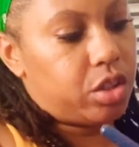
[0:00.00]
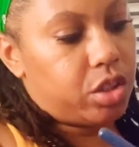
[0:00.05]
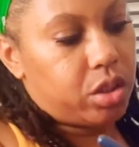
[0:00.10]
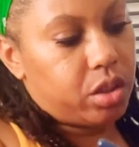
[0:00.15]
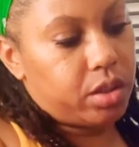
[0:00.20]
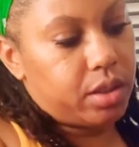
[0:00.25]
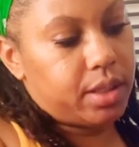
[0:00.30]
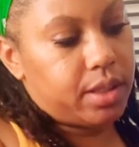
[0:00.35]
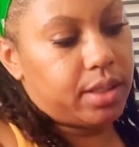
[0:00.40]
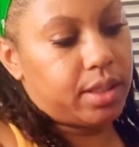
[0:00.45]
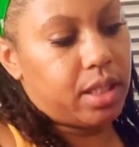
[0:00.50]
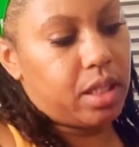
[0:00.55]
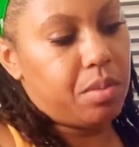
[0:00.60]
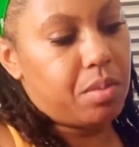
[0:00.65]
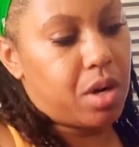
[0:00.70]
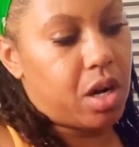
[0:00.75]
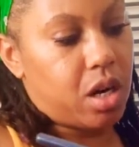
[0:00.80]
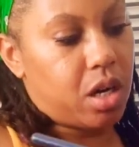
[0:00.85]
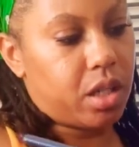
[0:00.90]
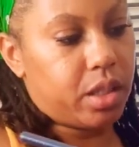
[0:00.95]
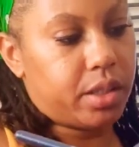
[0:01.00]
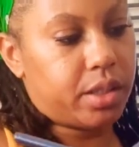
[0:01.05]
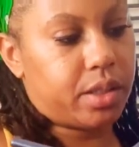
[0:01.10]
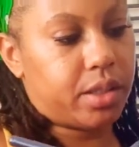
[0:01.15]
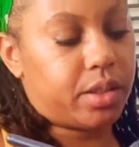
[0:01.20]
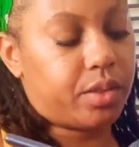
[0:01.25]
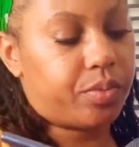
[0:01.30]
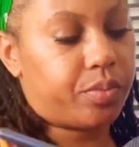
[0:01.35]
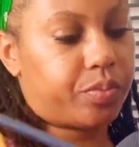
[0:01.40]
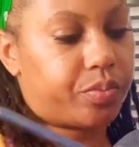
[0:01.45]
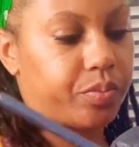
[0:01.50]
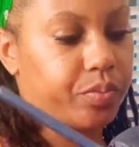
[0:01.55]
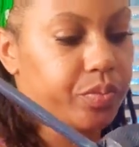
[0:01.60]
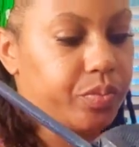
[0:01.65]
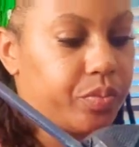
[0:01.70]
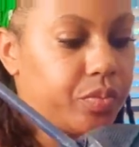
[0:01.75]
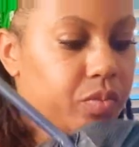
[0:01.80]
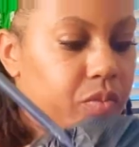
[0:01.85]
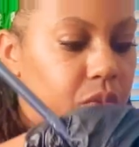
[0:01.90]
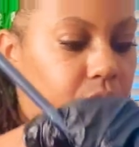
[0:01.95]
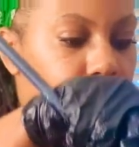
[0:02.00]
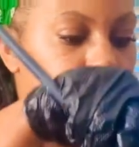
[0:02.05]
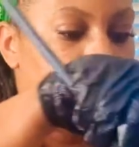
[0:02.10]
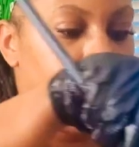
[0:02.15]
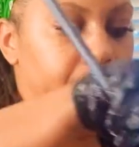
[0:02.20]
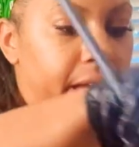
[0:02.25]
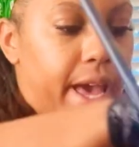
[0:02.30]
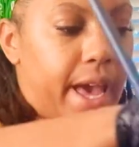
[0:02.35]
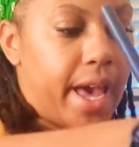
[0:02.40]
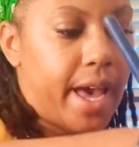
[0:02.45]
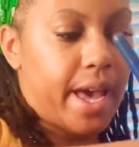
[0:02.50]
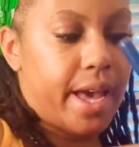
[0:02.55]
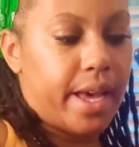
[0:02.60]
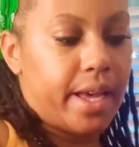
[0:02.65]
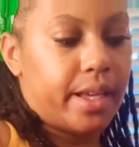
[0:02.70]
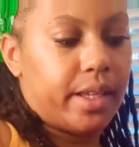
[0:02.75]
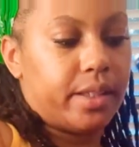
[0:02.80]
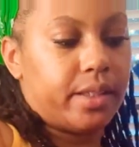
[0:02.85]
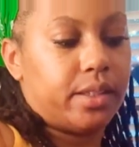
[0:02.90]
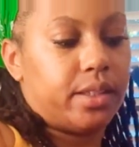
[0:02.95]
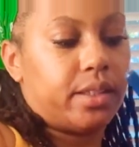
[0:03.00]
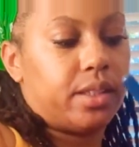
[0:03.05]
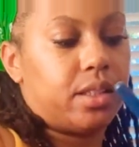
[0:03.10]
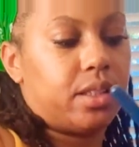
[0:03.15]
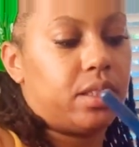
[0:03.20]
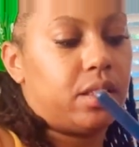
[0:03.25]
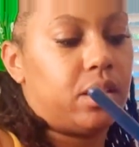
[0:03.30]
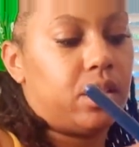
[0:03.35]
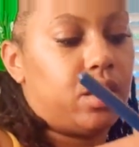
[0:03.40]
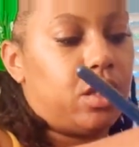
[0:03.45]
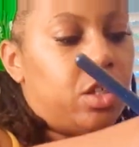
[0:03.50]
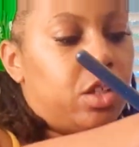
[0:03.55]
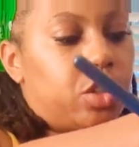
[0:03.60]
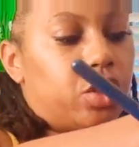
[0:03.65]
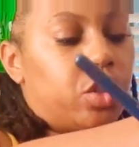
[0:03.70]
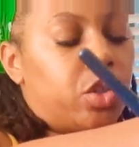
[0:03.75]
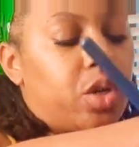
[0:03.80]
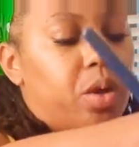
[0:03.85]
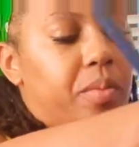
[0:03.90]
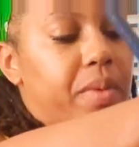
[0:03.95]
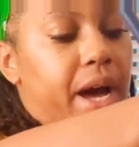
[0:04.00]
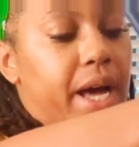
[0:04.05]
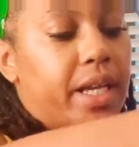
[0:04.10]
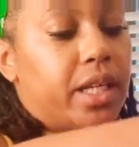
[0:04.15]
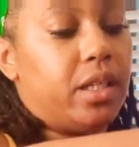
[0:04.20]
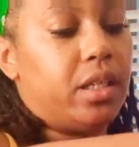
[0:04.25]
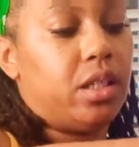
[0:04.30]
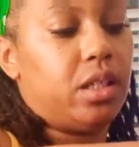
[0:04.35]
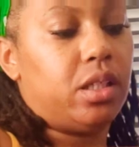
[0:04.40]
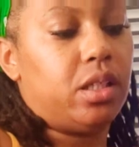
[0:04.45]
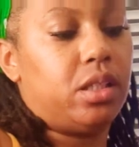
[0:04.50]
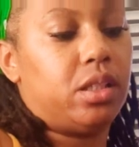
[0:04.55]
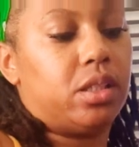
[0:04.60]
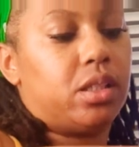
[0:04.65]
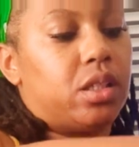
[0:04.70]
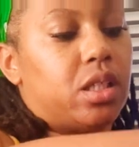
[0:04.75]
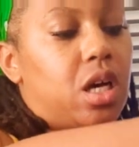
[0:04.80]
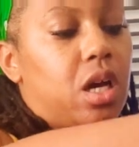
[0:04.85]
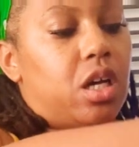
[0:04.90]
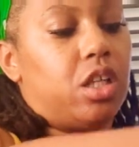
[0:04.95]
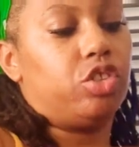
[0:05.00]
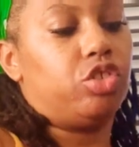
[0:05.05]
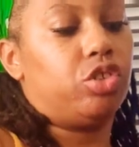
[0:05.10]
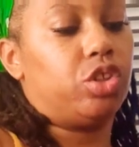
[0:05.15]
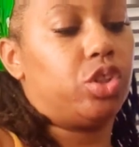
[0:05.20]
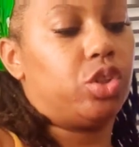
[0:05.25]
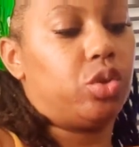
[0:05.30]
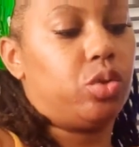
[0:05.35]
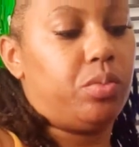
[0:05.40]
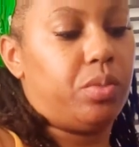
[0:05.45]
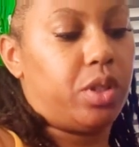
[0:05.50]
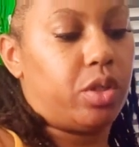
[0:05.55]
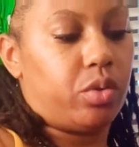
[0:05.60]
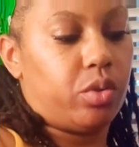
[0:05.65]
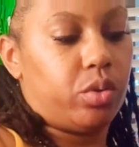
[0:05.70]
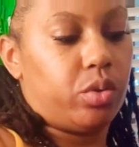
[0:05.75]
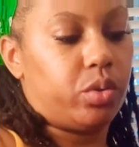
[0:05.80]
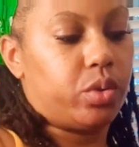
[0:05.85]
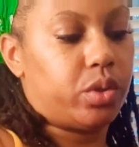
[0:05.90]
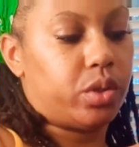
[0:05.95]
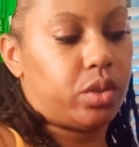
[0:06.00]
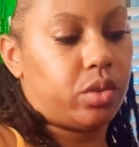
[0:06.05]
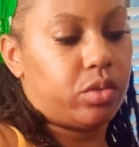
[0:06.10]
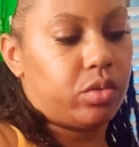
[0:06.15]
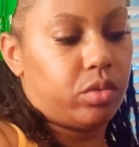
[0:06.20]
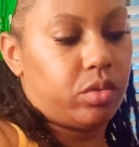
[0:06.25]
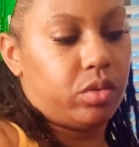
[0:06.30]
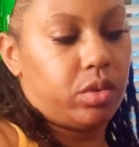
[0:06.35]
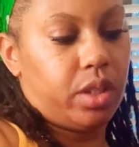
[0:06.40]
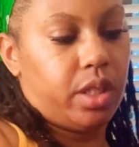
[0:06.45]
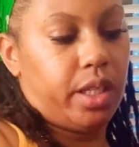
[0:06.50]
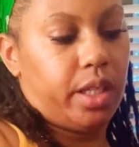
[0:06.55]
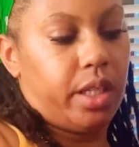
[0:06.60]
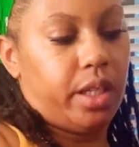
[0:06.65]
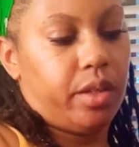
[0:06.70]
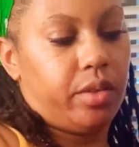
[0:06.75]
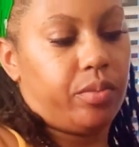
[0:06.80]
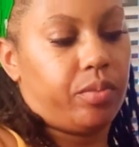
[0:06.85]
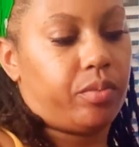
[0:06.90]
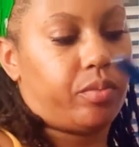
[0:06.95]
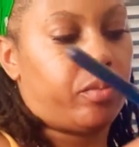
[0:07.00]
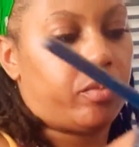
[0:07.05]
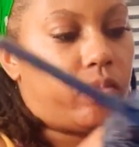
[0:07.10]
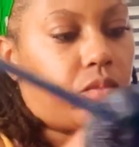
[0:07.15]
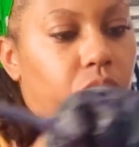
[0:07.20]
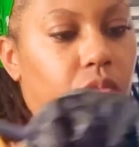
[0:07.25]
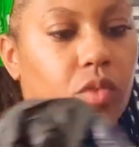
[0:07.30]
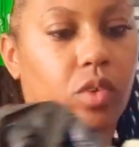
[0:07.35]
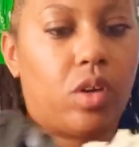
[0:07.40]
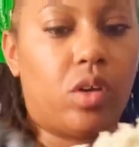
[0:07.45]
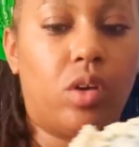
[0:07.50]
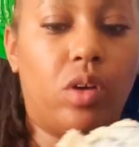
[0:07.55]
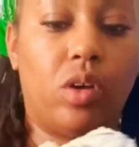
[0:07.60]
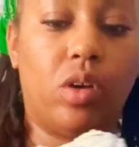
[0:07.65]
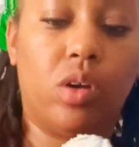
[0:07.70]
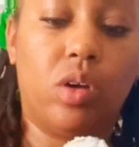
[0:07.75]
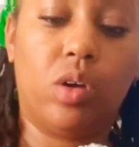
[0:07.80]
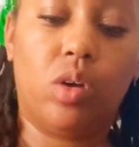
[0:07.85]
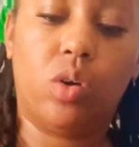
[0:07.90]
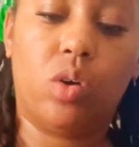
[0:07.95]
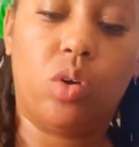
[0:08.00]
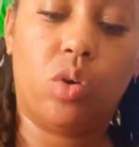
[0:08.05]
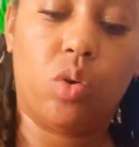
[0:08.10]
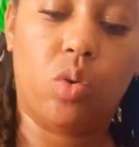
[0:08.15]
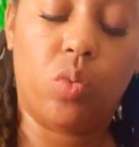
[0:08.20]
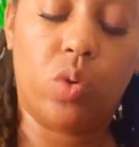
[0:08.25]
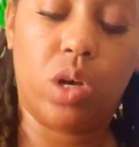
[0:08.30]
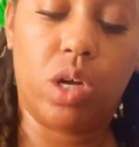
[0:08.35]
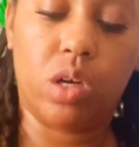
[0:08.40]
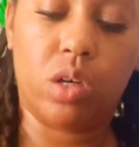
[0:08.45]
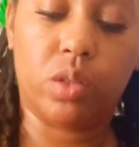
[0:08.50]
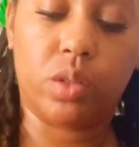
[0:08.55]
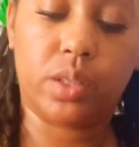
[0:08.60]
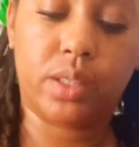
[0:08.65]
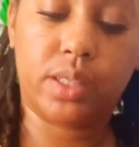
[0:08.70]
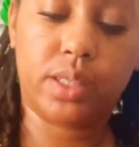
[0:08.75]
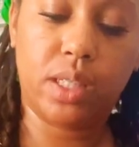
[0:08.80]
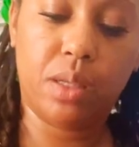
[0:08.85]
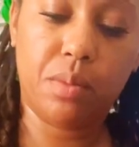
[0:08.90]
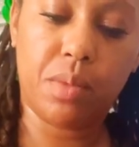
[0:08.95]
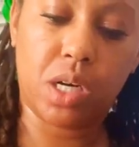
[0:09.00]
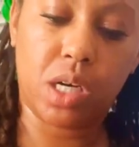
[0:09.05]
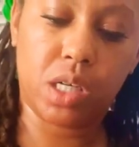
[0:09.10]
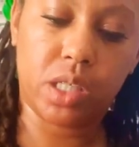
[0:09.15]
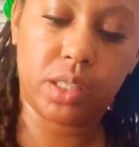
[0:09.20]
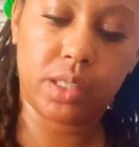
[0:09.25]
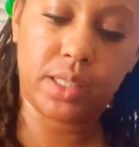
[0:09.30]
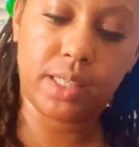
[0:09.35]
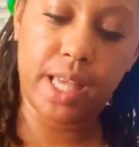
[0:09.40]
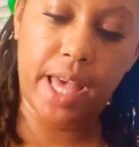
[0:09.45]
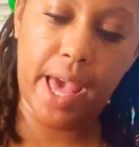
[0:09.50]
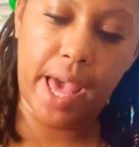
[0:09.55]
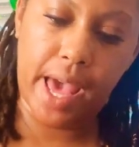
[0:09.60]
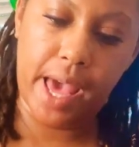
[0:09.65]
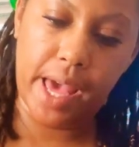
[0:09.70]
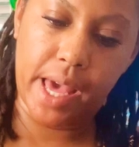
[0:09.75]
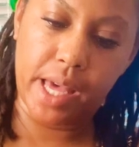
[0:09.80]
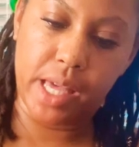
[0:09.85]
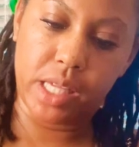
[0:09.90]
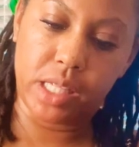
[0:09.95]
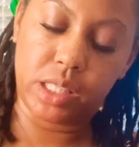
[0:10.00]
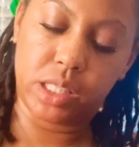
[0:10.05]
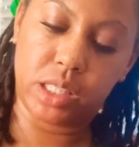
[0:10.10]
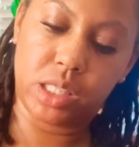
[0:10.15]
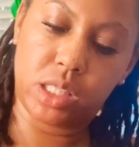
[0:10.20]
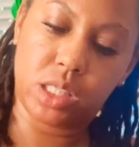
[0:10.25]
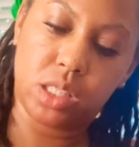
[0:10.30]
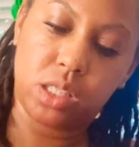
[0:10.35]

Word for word: sea moss has, so your body needs 102 minerals in it. Well, sea moss has